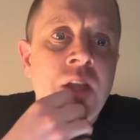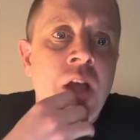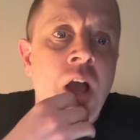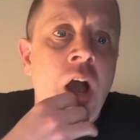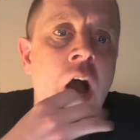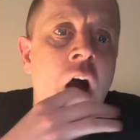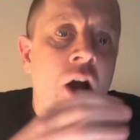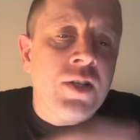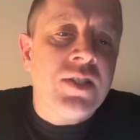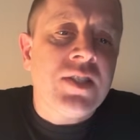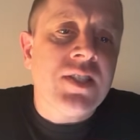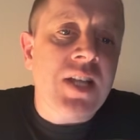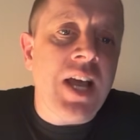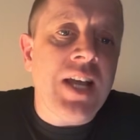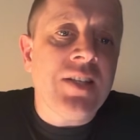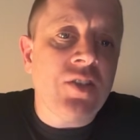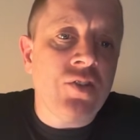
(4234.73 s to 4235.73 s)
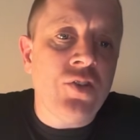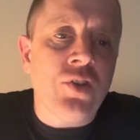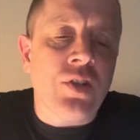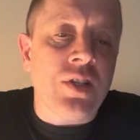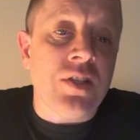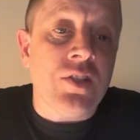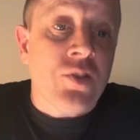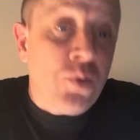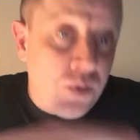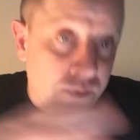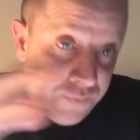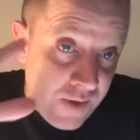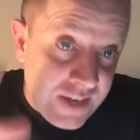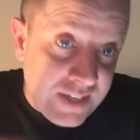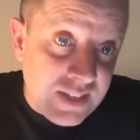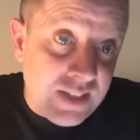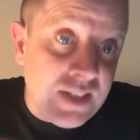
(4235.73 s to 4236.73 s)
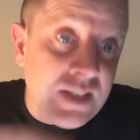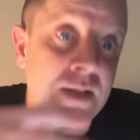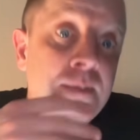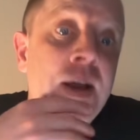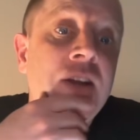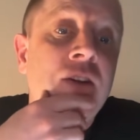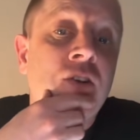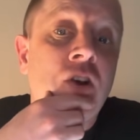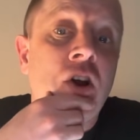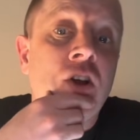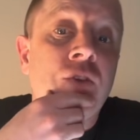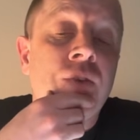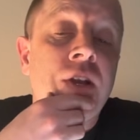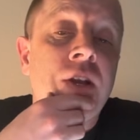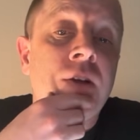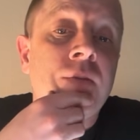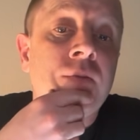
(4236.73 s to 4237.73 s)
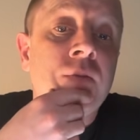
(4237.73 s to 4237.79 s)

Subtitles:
outside the nucleus? You'd find it in the mitochondria.